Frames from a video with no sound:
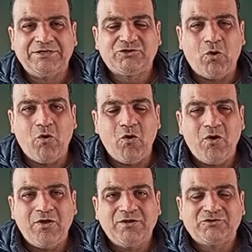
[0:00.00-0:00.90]

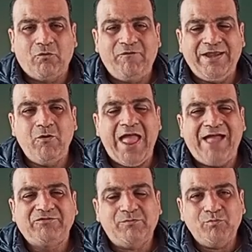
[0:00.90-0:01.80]
So when you
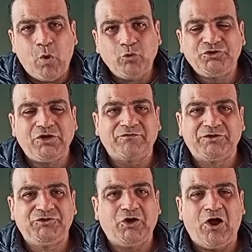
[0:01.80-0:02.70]
have the motion
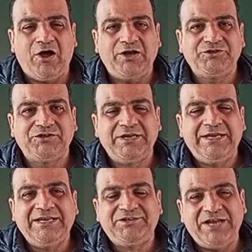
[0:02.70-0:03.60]
of the charge,
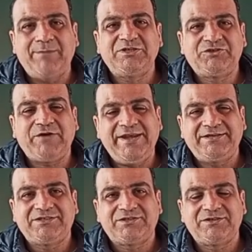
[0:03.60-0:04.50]
it
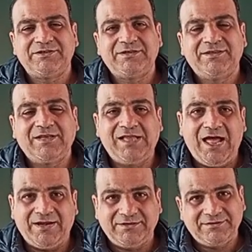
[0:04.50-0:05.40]
demonstrates the
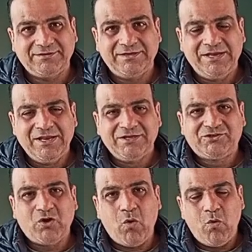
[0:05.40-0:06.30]
current.
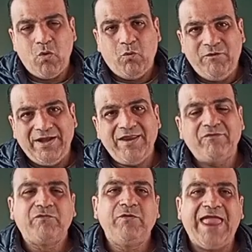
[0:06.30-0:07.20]
So
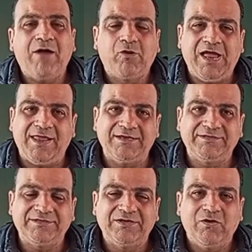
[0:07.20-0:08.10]
wherever we have
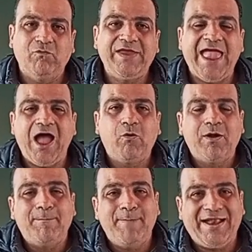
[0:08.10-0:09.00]
current, we
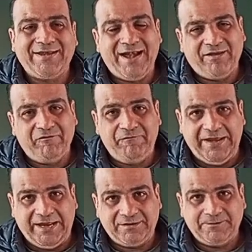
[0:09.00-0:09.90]
have magnetic
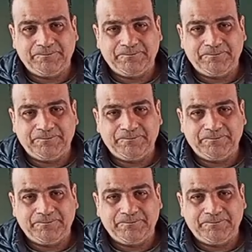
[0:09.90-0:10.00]
field.